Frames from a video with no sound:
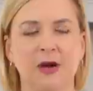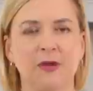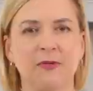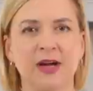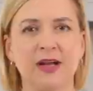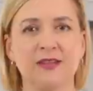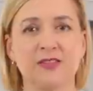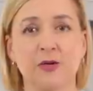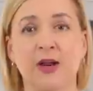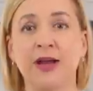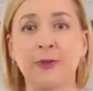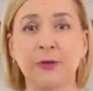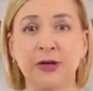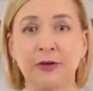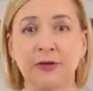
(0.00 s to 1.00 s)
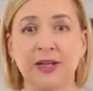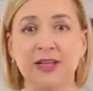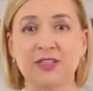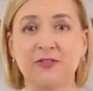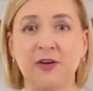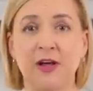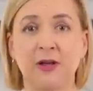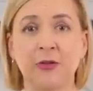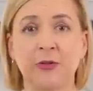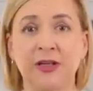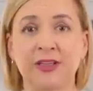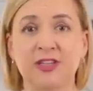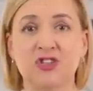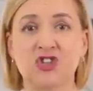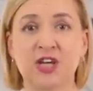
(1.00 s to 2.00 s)
All right. So anyone who likes
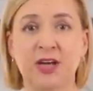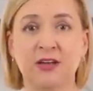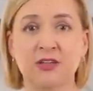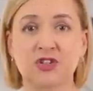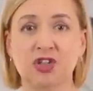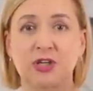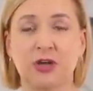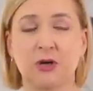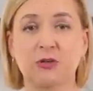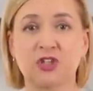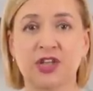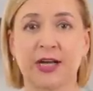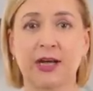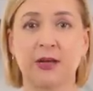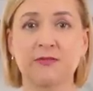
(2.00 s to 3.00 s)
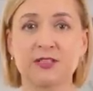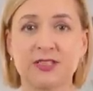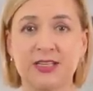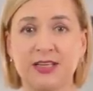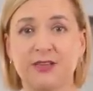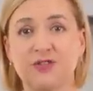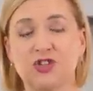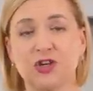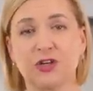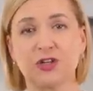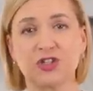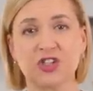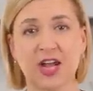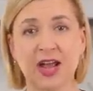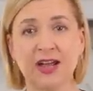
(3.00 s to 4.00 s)
following this channel should go check out Steve
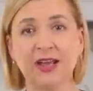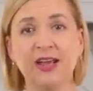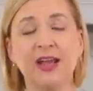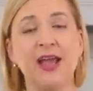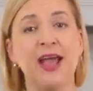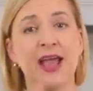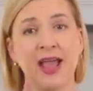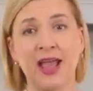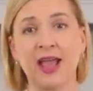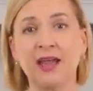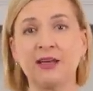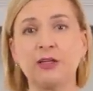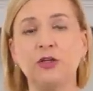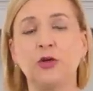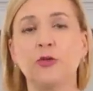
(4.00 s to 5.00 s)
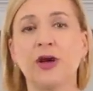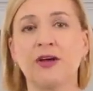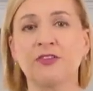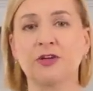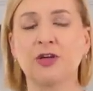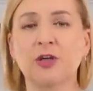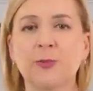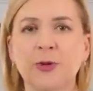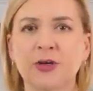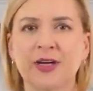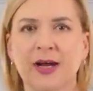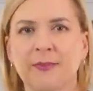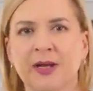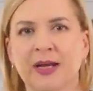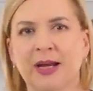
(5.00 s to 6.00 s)
Sugar Shack. And you have a cookbook
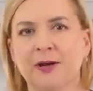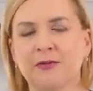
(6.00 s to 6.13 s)
coming